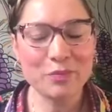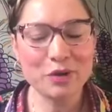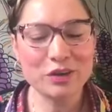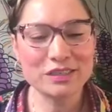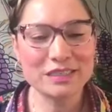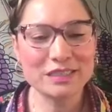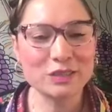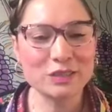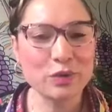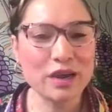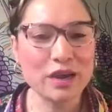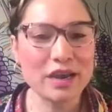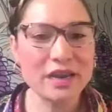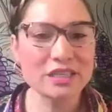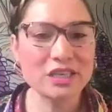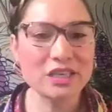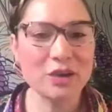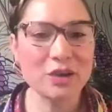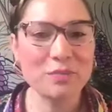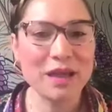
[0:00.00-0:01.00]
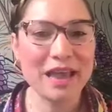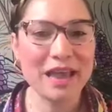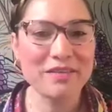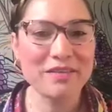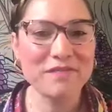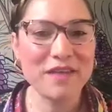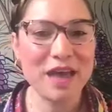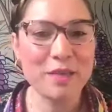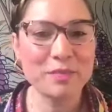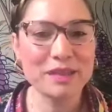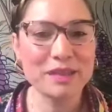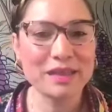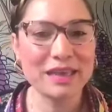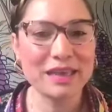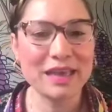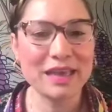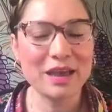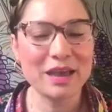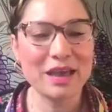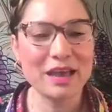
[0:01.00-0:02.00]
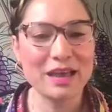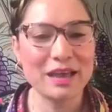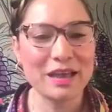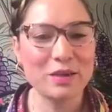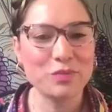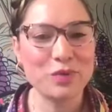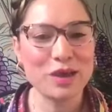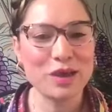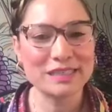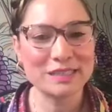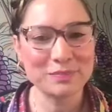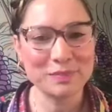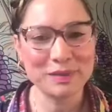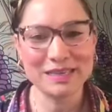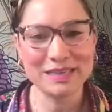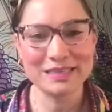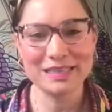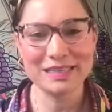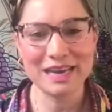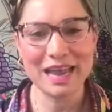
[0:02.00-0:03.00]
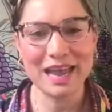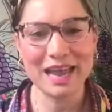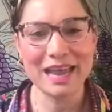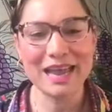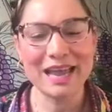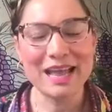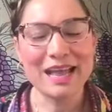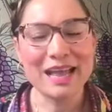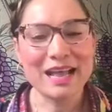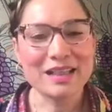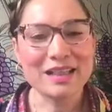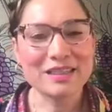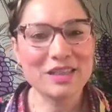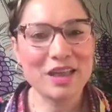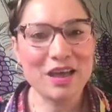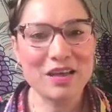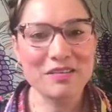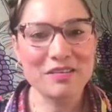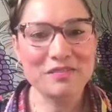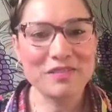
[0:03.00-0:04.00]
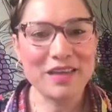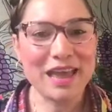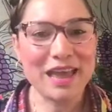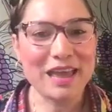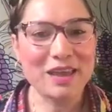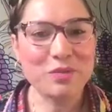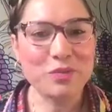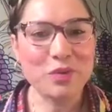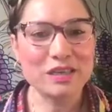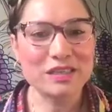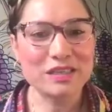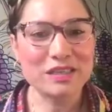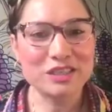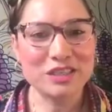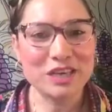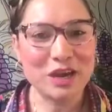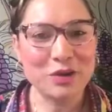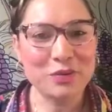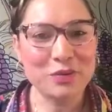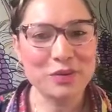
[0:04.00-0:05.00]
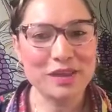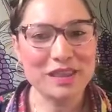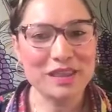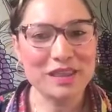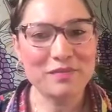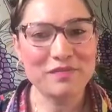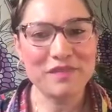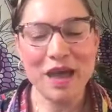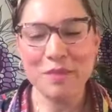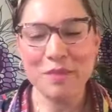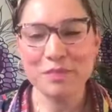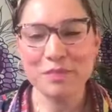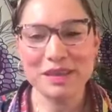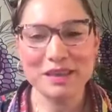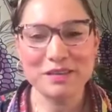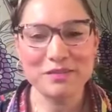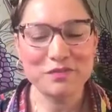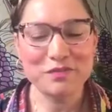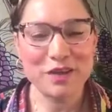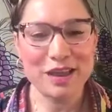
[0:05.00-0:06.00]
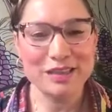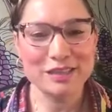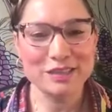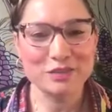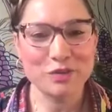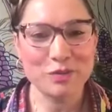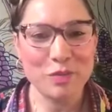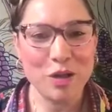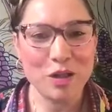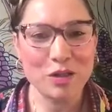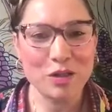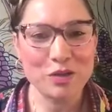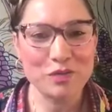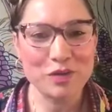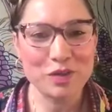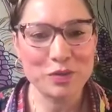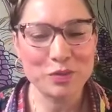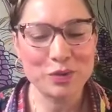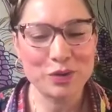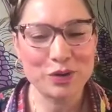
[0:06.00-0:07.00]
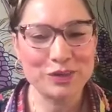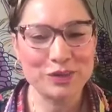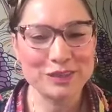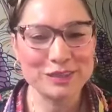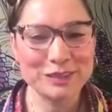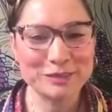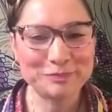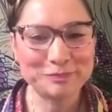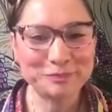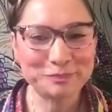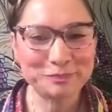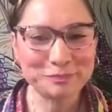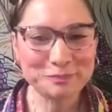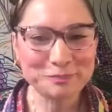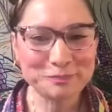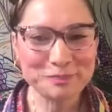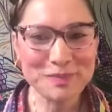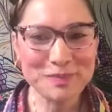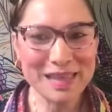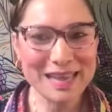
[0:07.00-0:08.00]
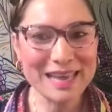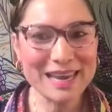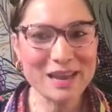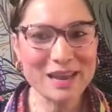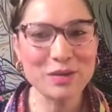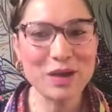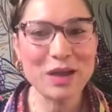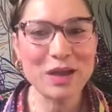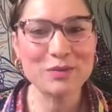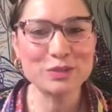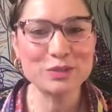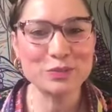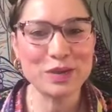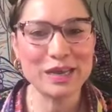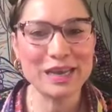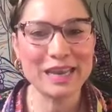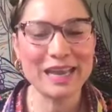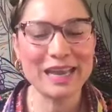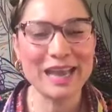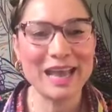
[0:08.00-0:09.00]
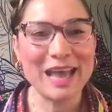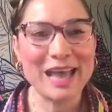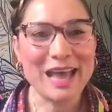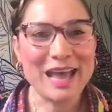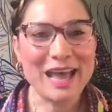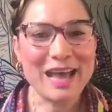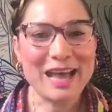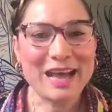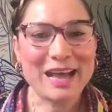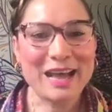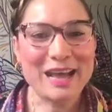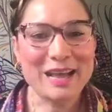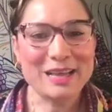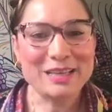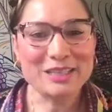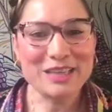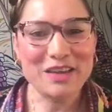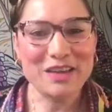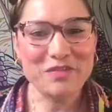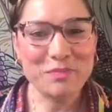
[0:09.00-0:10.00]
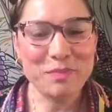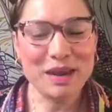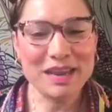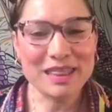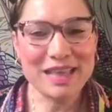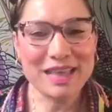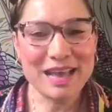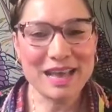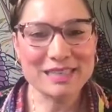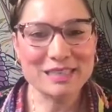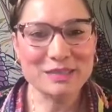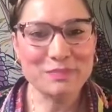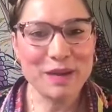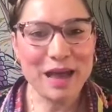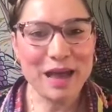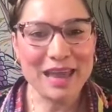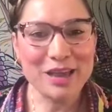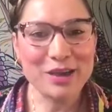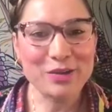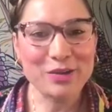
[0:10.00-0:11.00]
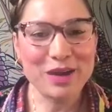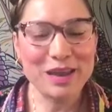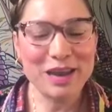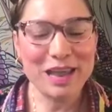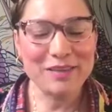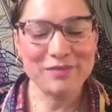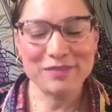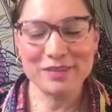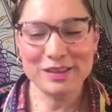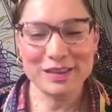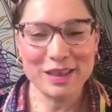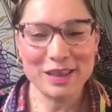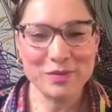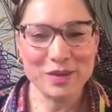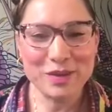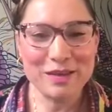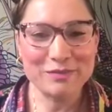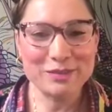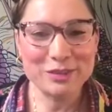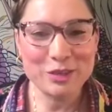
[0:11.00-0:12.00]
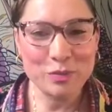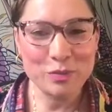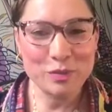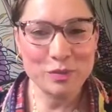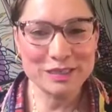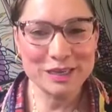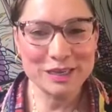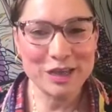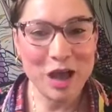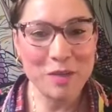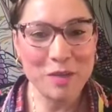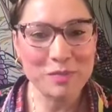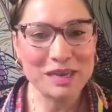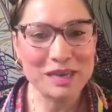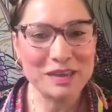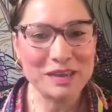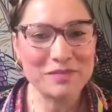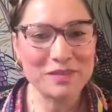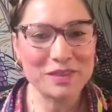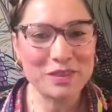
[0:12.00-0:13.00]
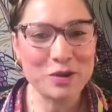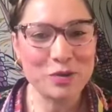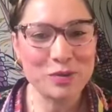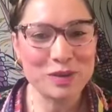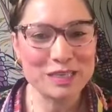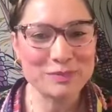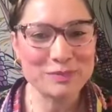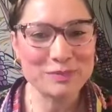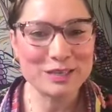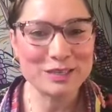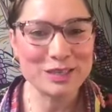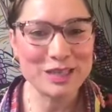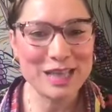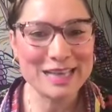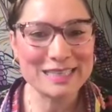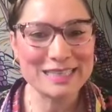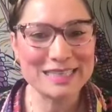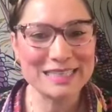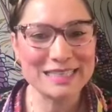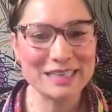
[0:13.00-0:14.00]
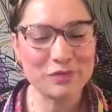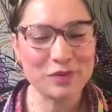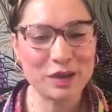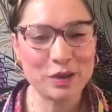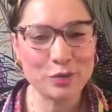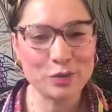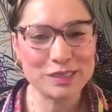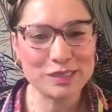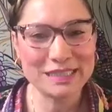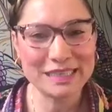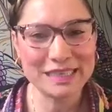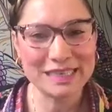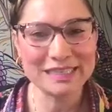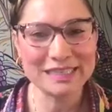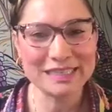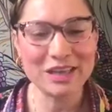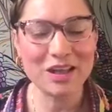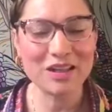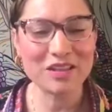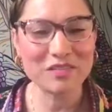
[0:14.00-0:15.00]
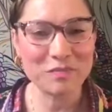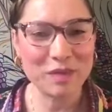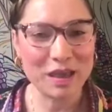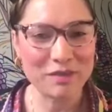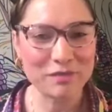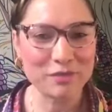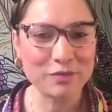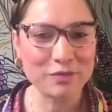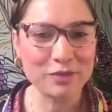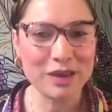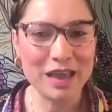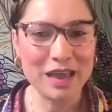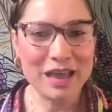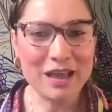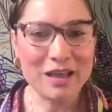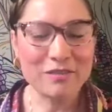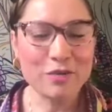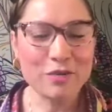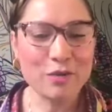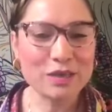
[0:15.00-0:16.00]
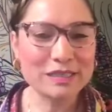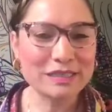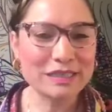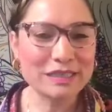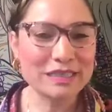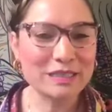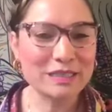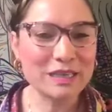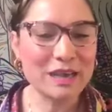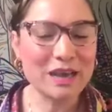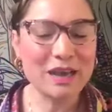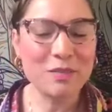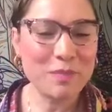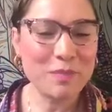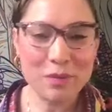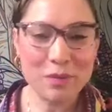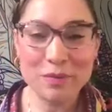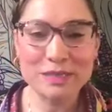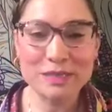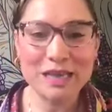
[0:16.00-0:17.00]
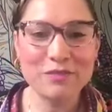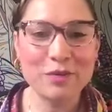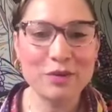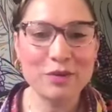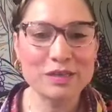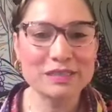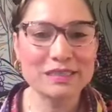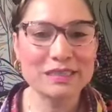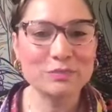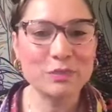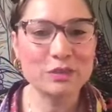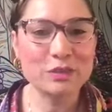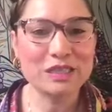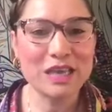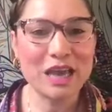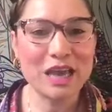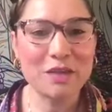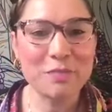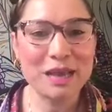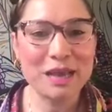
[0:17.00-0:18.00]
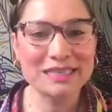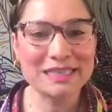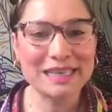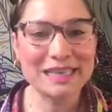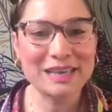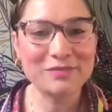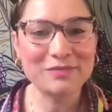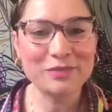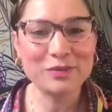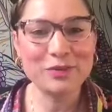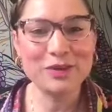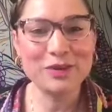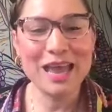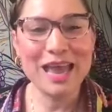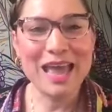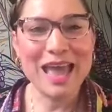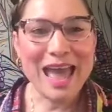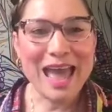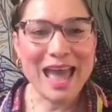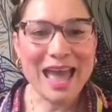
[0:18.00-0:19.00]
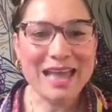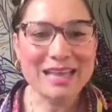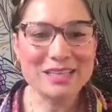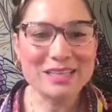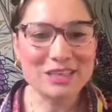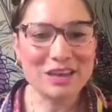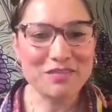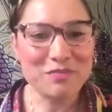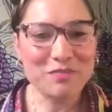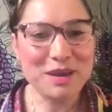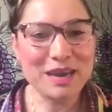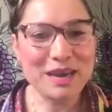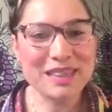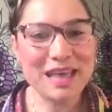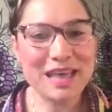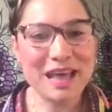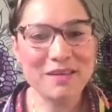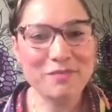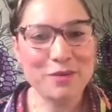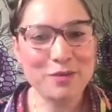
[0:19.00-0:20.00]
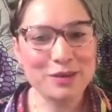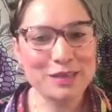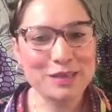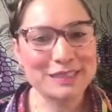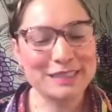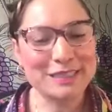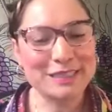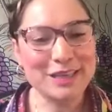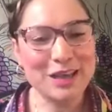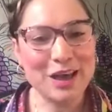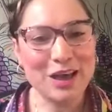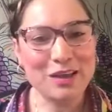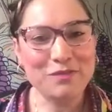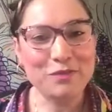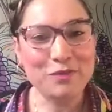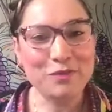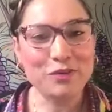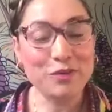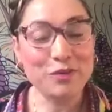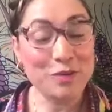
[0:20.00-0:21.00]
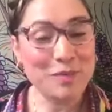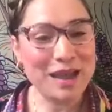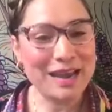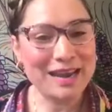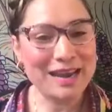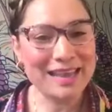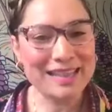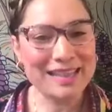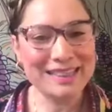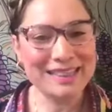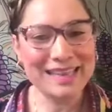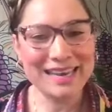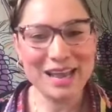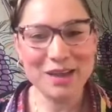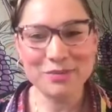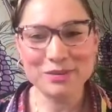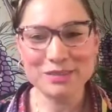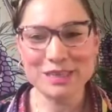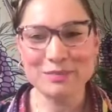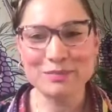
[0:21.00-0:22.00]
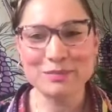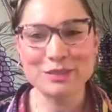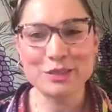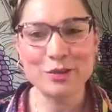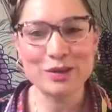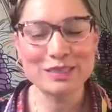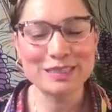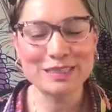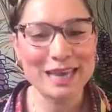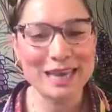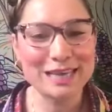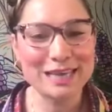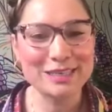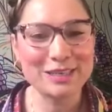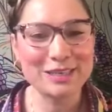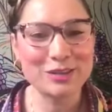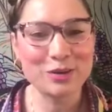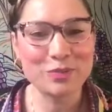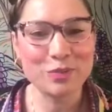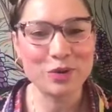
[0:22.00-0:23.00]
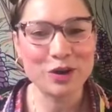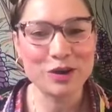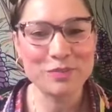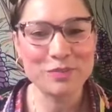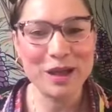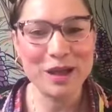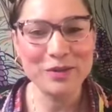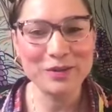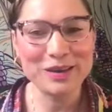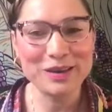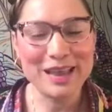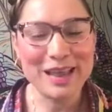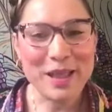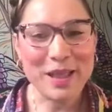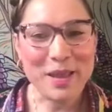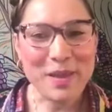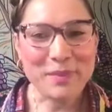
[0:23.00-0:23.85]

which is where I share my family uh, recipes that I love and want to share with family and friends from all over the world. And I was reading uh, Chef Mirta's bio, and I feel that we have so much in common, even though we specialize in different cuisines. All of my food focuses, uh, my website focuses mostly on Mexican food, and Chef Mirta focuses on food from Argentina, which I'm so excited to learn more about.